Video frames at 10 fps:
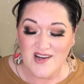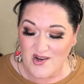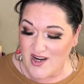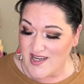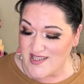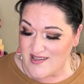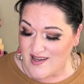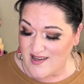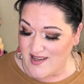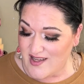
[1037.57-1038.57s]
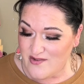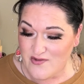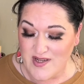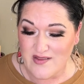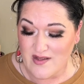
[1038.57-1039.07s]
All right, I
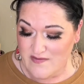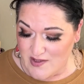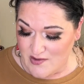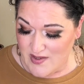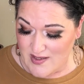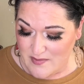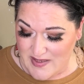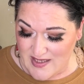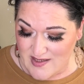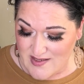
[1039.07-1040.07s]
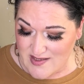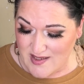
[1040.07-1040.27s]
freaking love you, and I mean it.